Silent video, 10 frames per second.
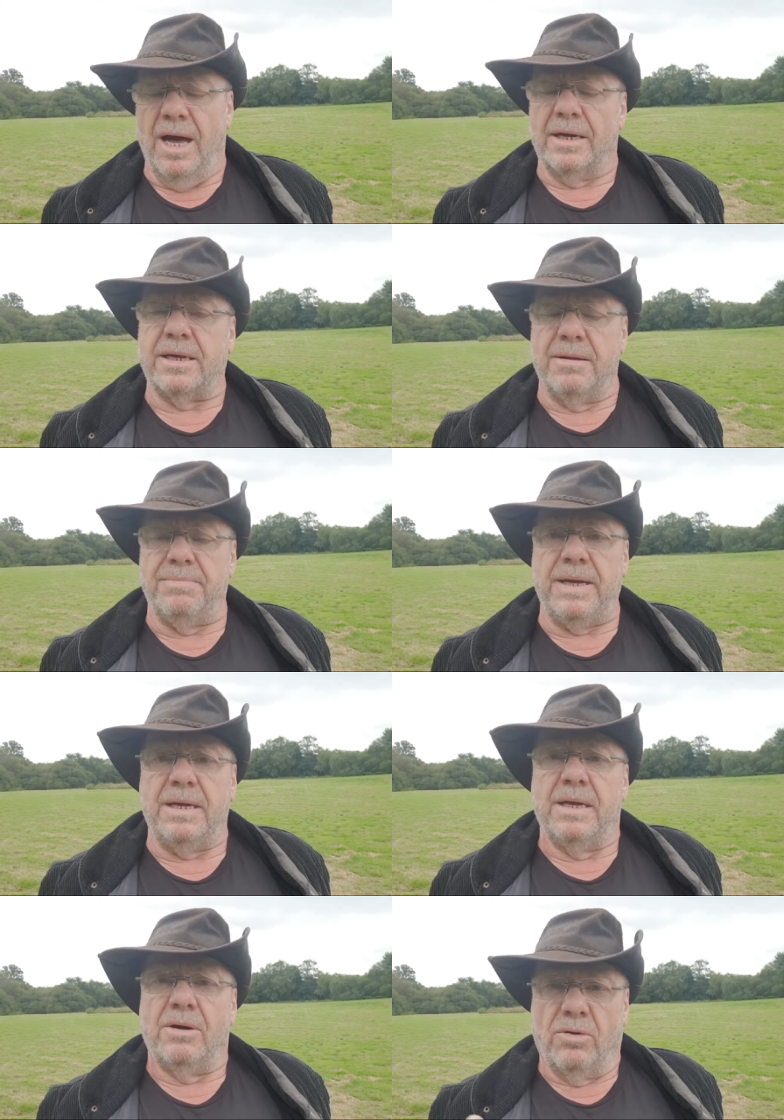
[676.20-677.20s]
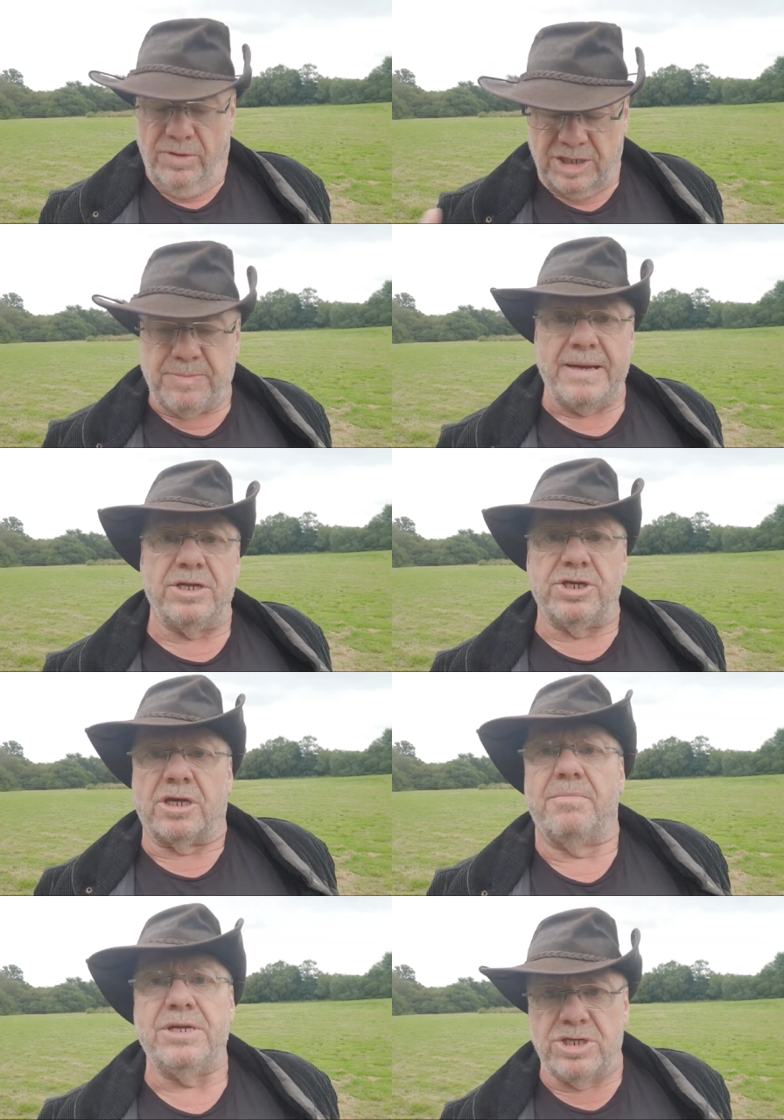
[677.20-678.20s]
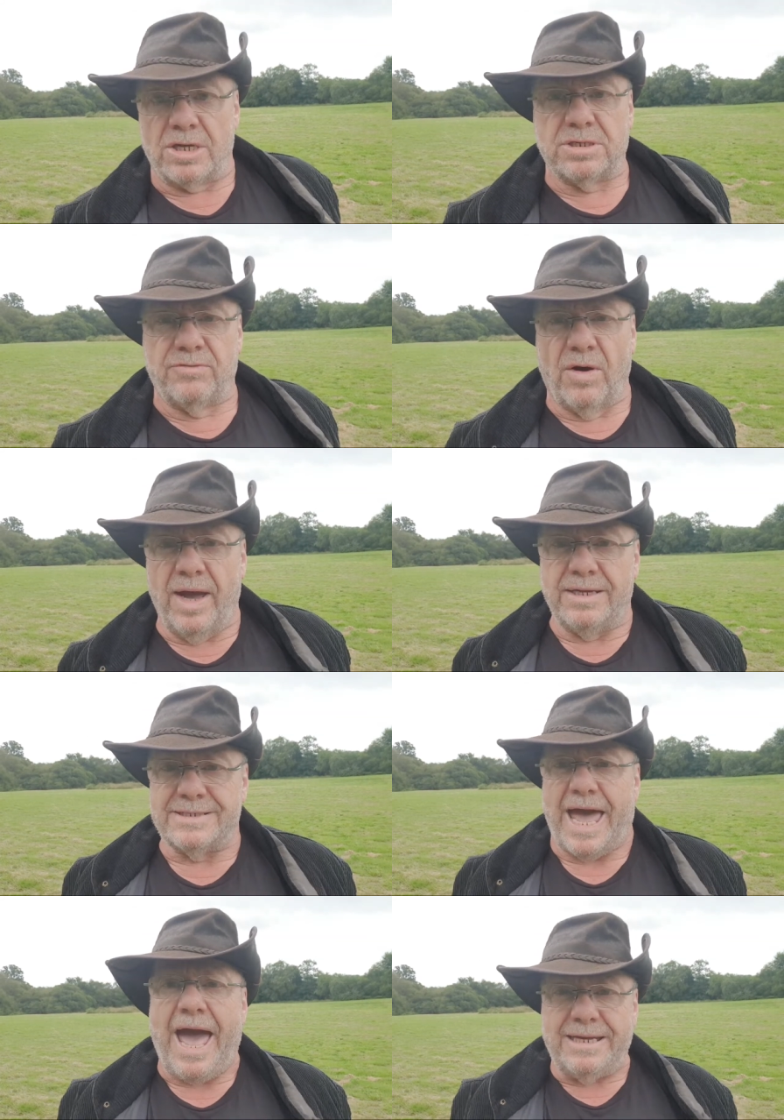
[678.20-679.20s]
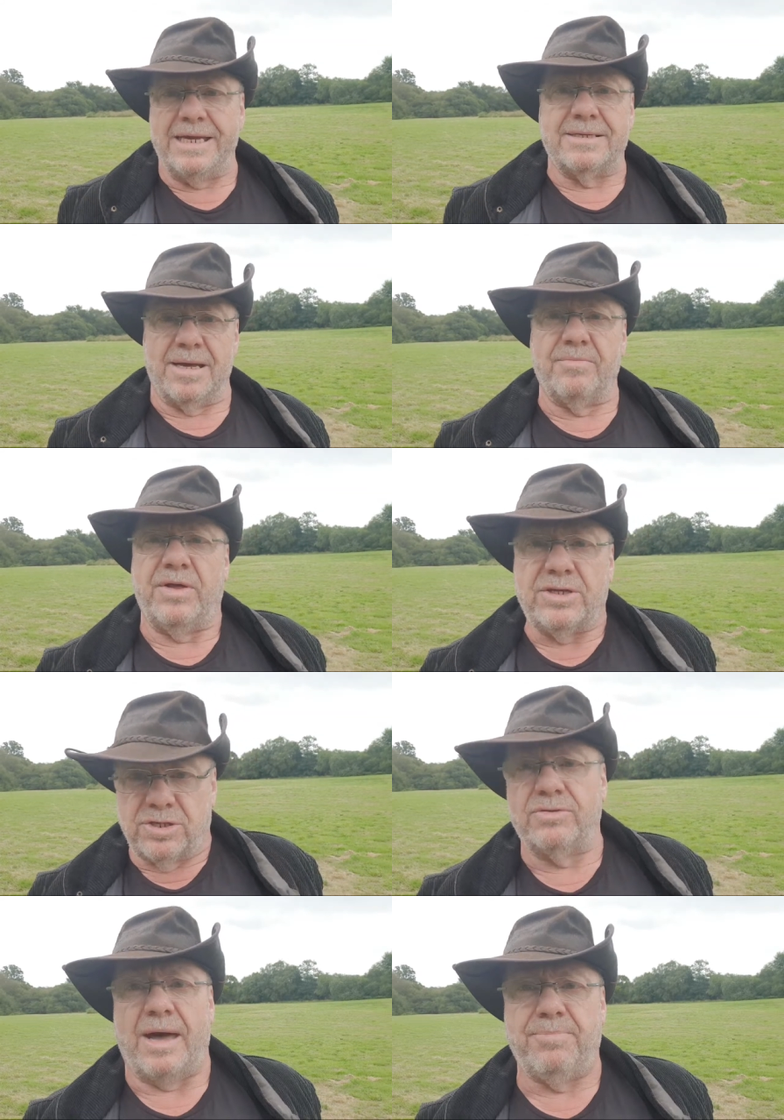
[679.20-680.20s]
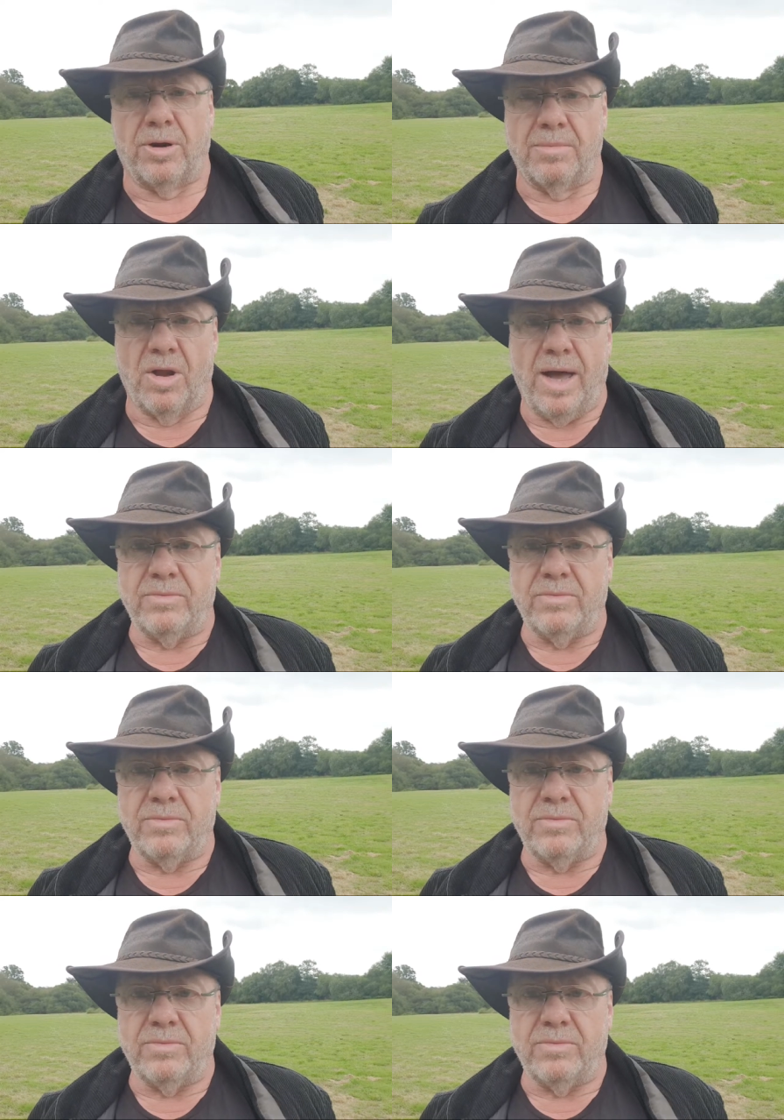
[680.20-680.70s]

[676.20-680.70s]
can be, or the expenditure can be justified as adding something to that bottom line,